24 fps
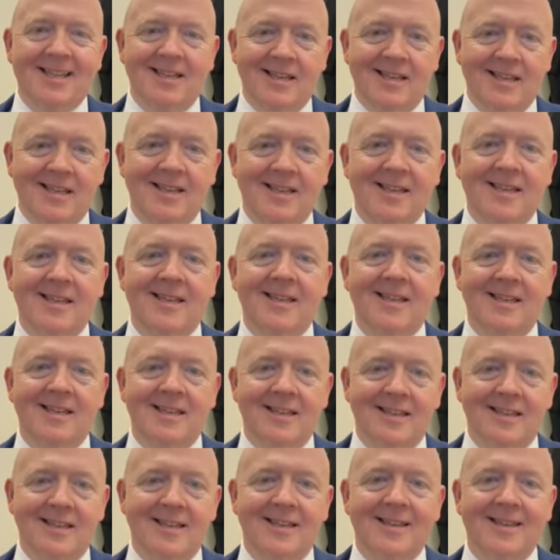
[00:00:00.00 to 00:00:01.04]

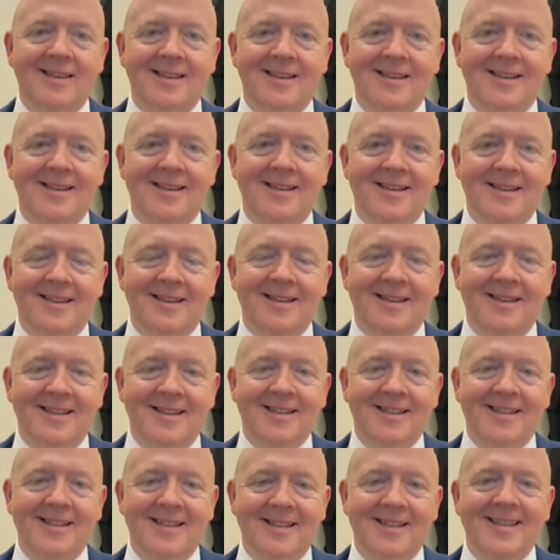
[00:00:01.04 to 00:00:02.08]

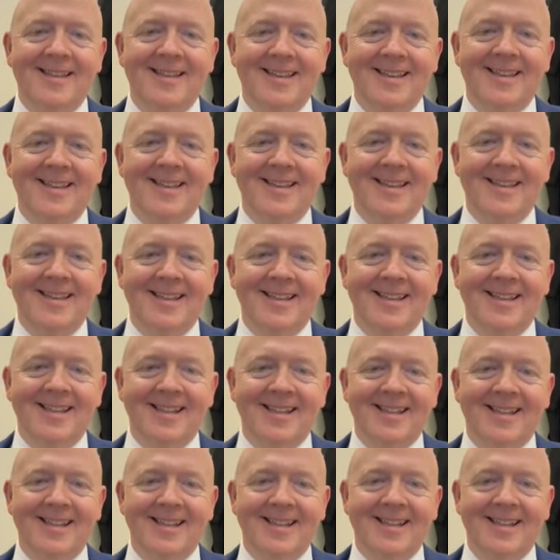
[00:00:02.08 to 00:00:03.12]

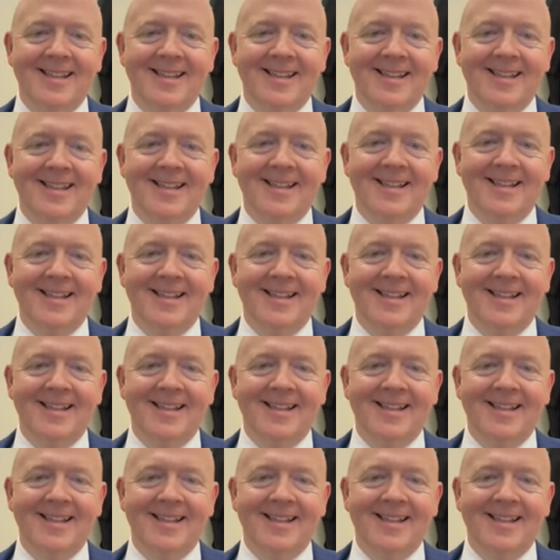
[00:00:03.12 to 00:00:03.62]
[no speech]